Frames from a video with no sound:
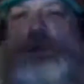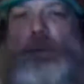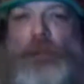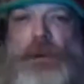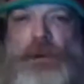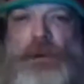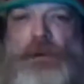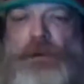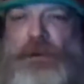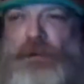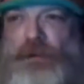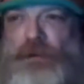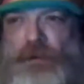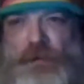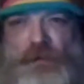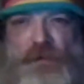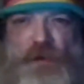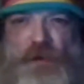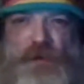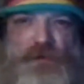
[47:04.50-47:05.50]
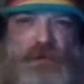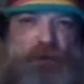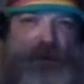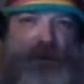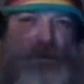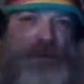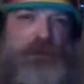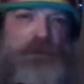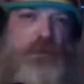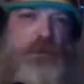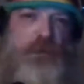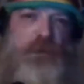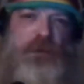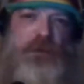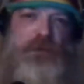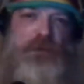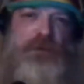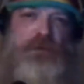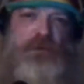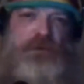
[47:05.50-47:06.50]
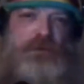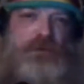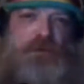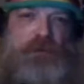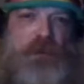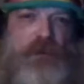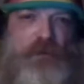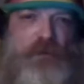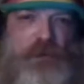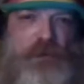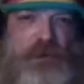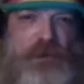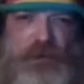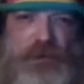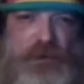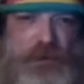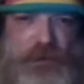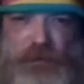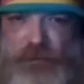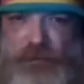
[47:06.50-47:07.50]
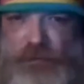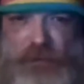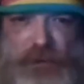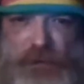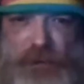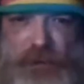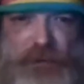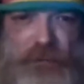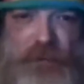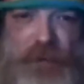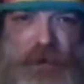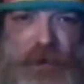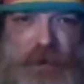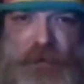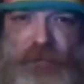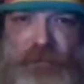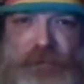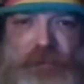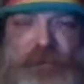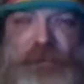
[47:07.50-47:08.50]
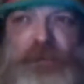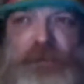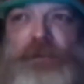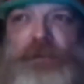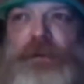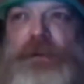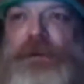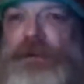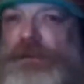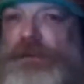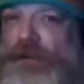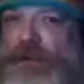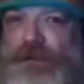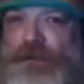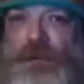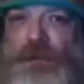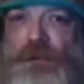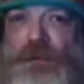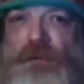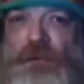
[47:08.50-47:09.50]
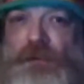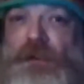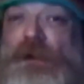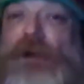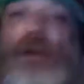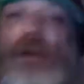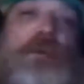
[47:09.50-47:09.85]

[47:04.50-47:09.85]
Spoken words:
about the faster than speed travel and every, you know, that's cool.